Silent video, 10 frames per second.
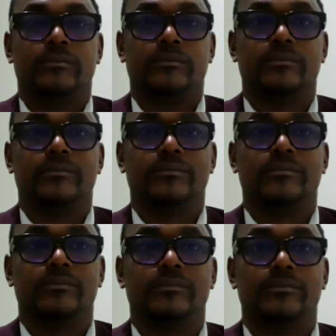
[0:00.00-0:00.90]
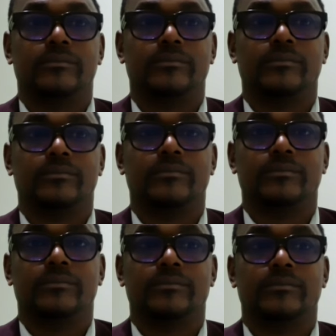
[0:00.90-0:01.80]

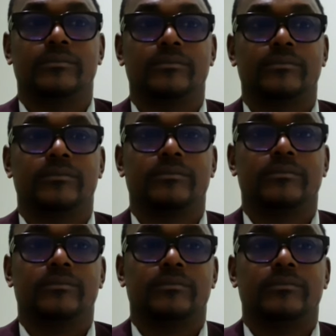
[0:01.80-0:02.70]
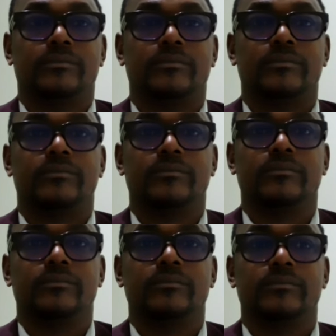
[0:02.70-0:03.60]

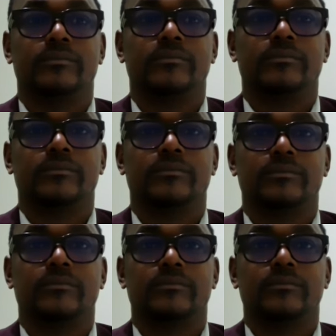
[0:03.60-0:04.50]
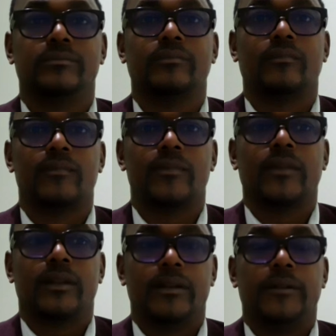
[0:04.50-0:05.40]

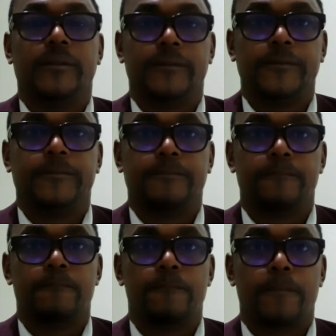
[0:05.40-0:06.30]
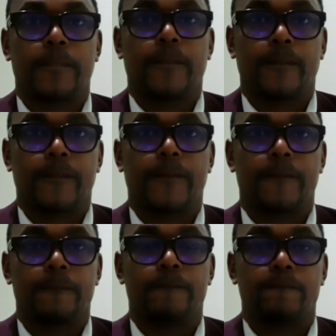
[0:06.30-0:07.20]

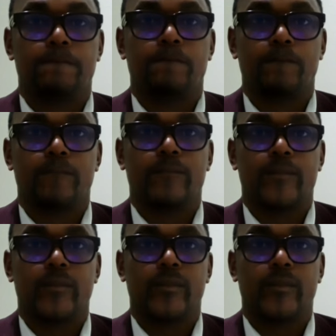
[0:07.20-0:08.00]
The person shown says nothing.